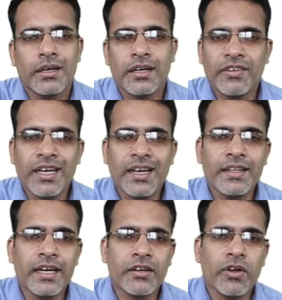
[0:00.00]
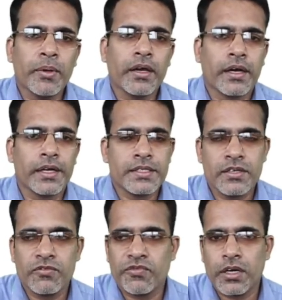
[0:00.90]
definitely that will be
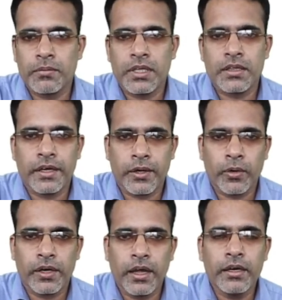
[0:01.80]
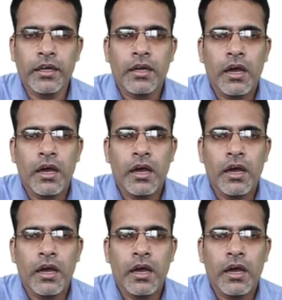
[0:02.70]
arising from the thyroid gland